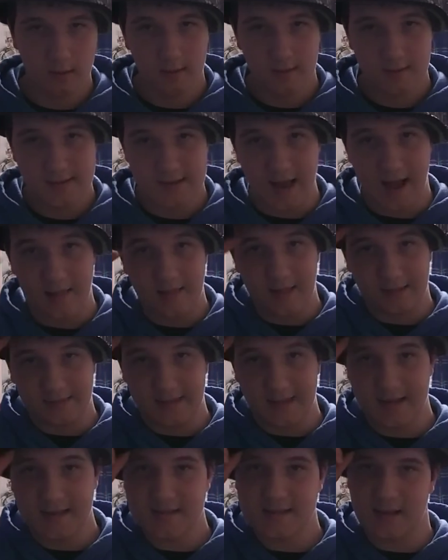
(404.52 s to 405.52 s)
Yeah, like
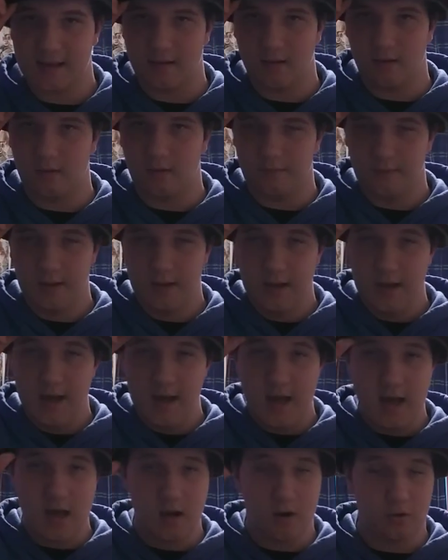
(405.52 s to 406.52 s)
this, and
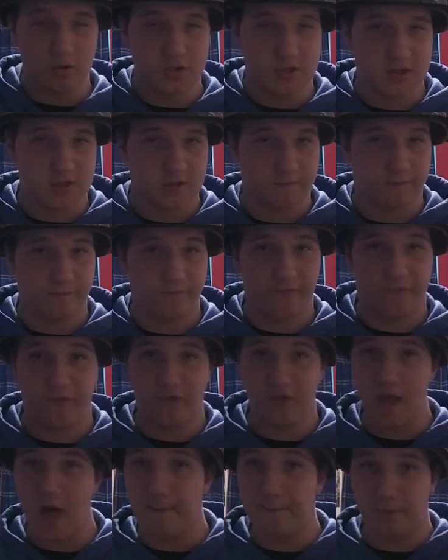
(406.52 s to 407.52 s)
it'll just
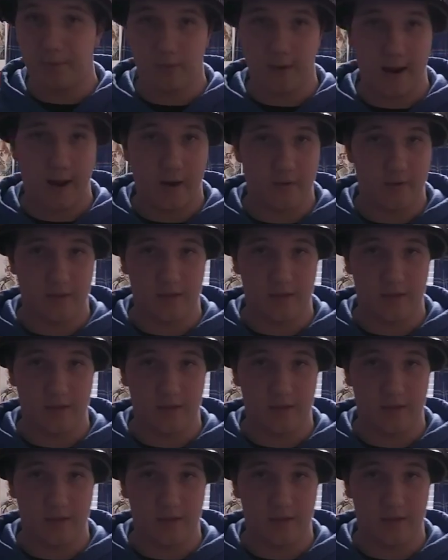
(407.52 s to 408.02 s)
flop around,